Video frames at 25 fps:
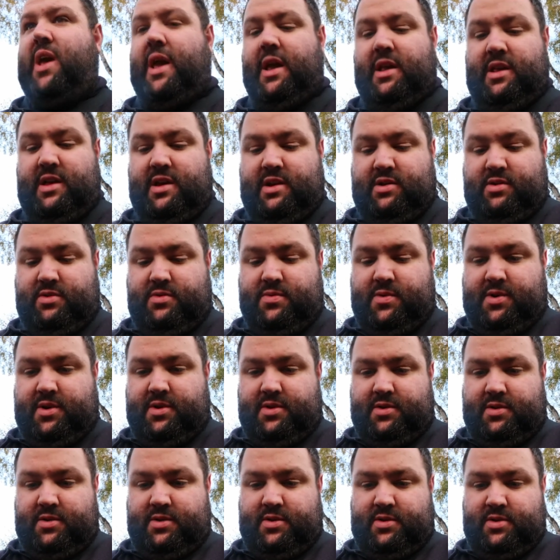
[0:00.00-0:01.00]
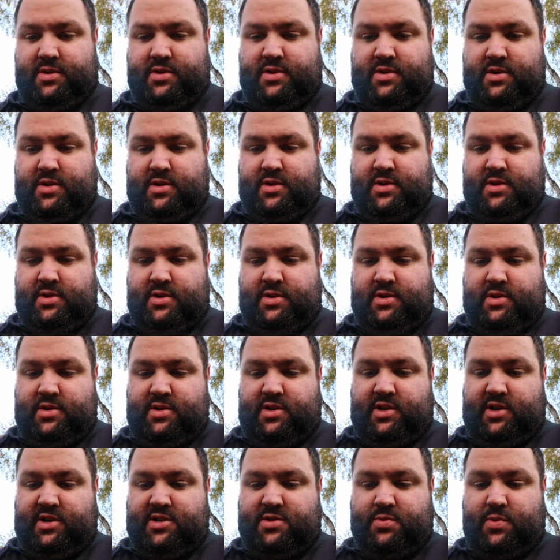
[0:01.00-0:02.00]
again yet, or what?
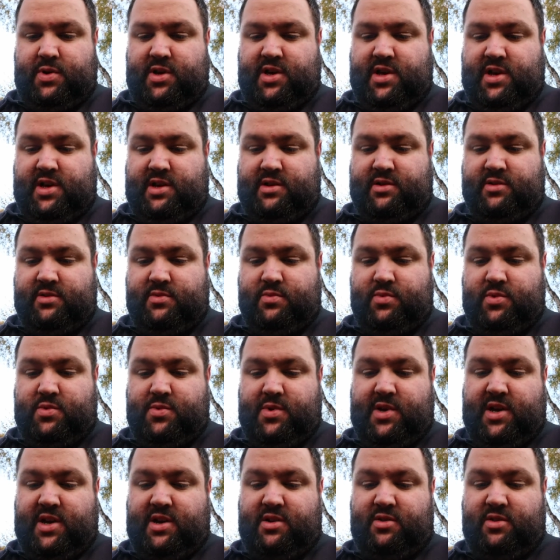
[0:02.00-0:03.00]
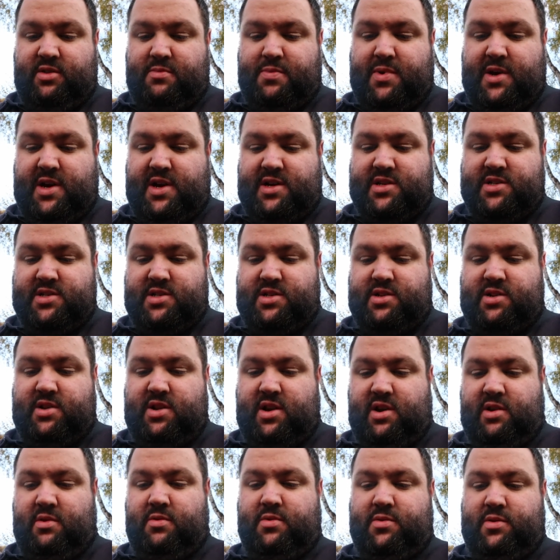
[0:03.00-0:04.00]
Yes, we can. Will we get another pass?
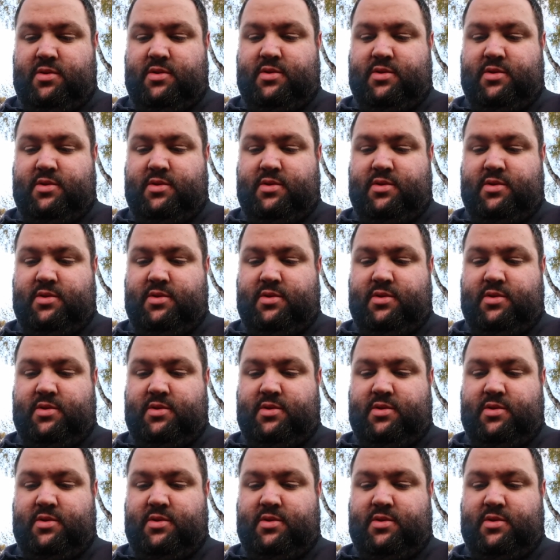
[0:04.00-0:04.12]
No.